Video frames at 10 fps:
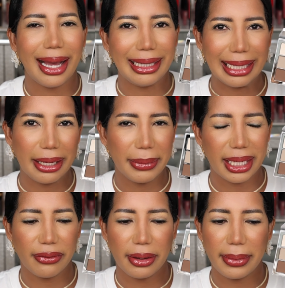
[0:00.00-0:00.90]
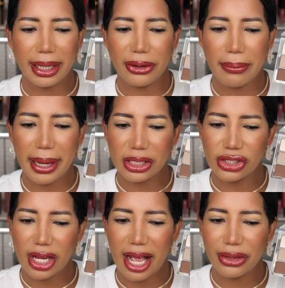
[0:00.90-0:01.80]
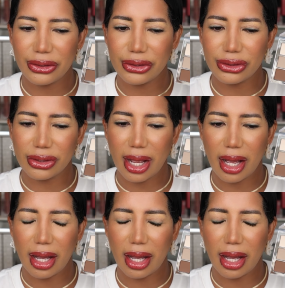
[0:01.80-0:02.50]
I like Makeup by Mario matte shadows.